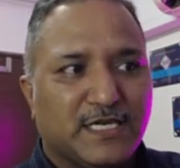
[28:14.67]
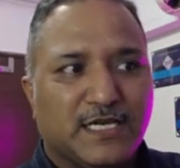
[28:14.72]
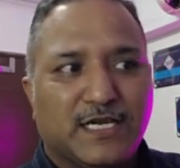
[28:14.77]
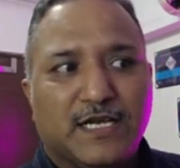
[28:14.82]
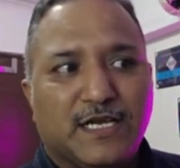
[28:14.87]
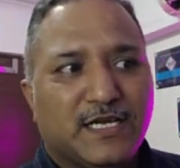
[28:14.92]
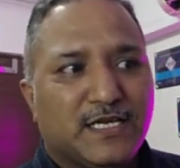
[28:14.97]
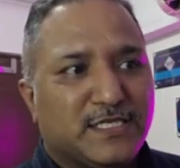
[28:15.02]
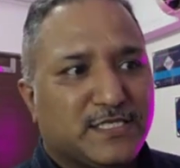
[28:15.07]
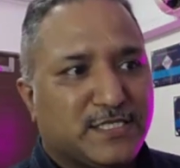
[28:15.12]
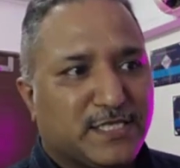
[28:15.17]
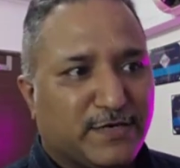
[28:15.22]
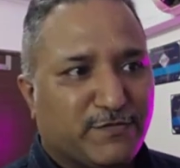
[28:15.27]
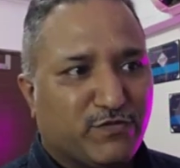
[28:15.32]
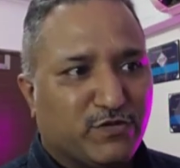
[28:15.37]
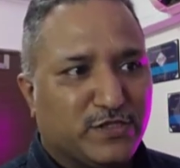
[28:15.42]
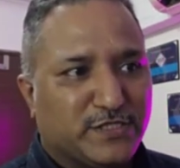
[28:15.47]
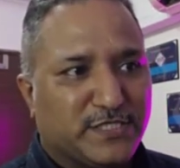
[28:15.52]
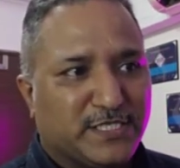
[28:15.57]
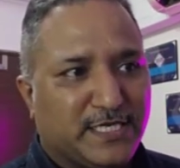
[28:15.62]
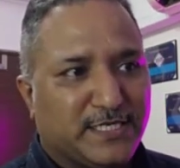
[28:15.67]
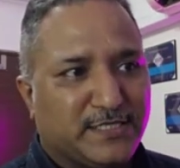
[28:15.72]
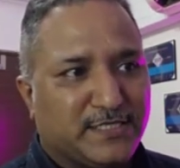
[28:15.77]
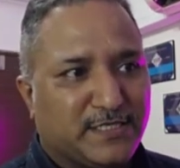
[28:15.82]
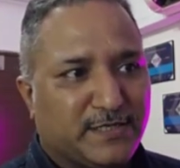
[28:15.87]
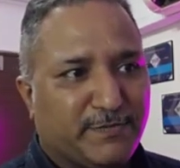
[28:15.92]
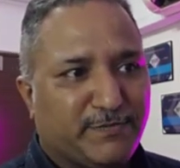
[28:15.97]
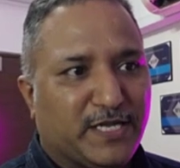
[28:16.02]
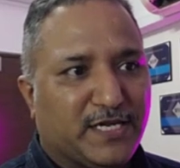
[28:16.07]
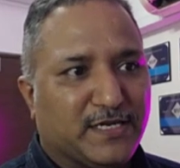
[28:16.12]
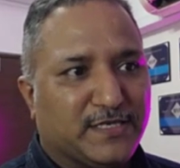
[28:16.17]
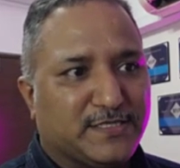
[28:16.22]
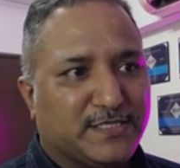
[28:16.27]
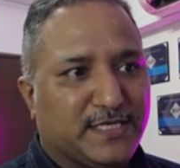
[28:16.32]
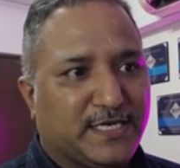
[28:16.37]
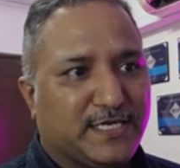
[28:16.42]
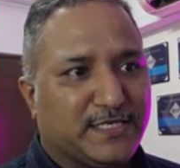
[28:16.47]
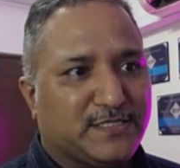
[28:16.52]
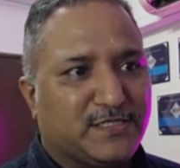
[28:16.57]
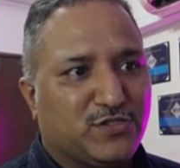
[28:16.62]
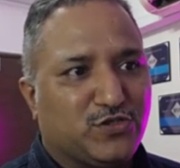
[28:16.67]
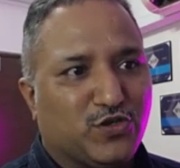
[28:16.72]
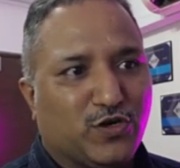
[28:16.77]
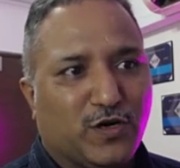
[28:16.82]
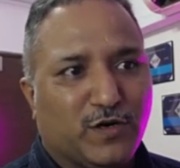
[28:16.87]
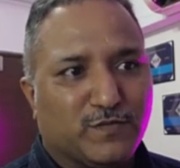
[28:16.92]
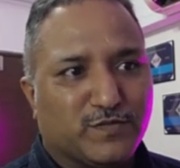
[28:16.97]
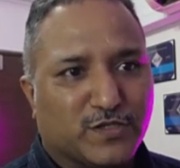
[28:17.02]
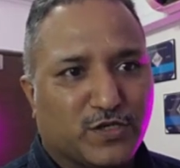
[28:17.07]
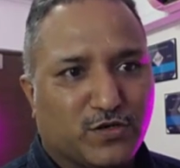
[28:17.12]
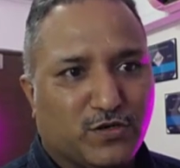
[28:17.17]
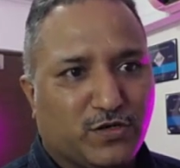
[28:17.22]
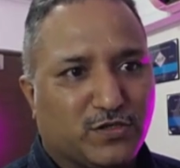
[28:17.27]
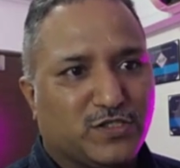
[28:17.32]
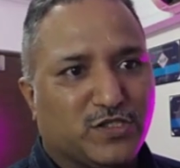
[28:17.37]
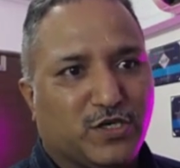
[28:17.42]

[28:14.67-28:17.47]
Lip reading: stateful set, replica sets, jobs, cron jobs.